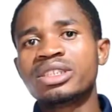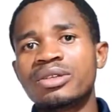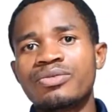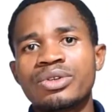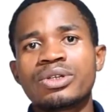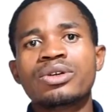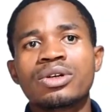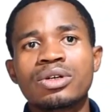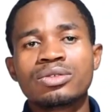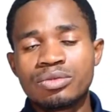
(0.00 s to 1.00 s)
is a figure
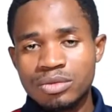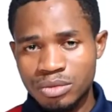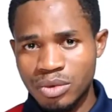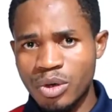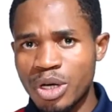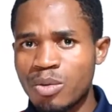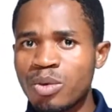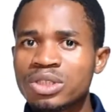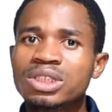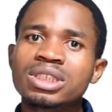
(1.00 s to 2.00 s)
or a
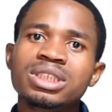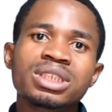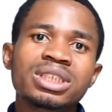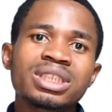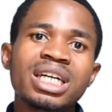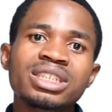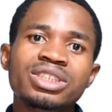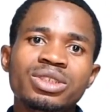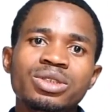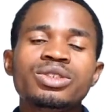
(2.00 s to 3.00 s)
quantity that
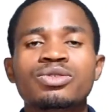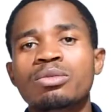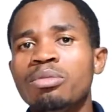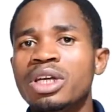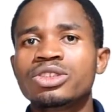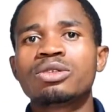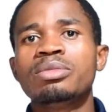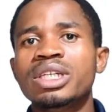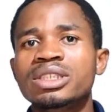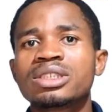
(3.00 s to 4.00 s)
is used for
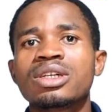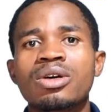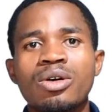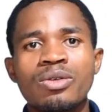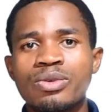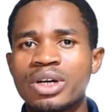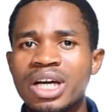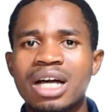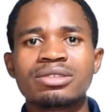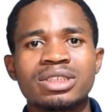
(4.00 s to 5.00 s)
measurement or for
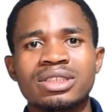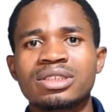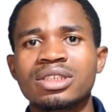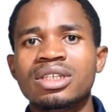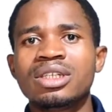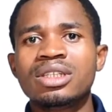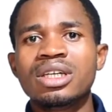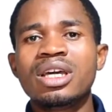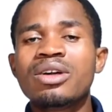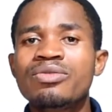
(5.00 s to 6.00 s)
counting.
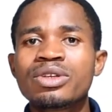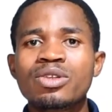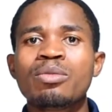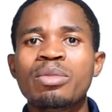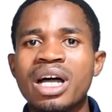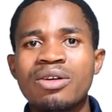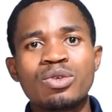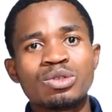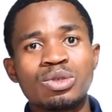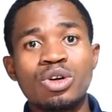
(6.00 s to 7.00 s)
Then every number have
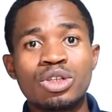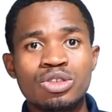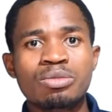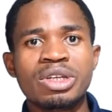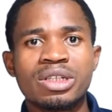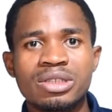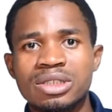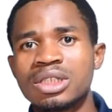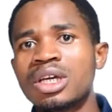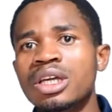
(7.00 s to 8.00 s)
what we call
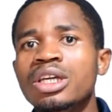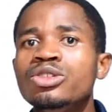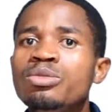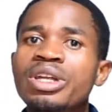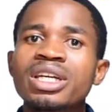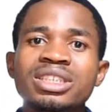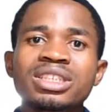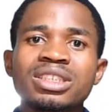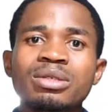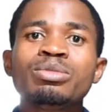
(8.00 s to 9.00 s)
numerals. A numeral is a
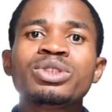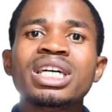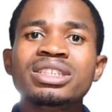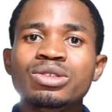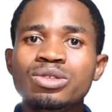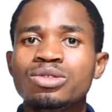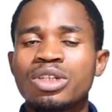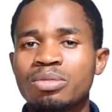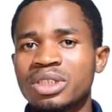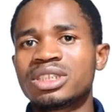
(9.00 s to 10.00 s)
symbol that is used to
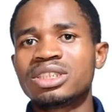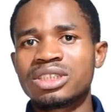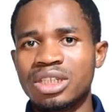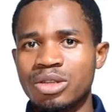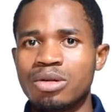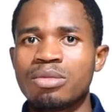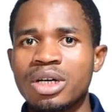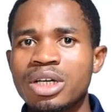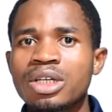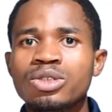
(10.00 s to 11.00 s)
represent a number.
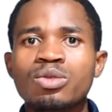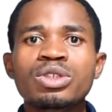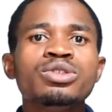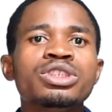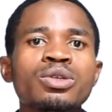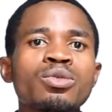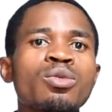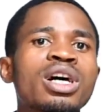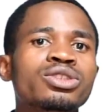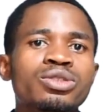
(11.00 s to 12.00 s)
So when you see
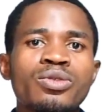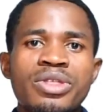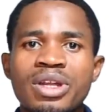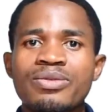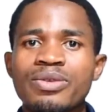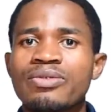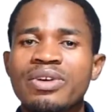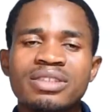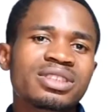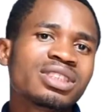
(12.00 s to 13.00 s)
1, 2, 3, 4,
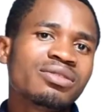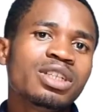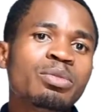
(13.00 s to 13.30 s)
5, 6, 7,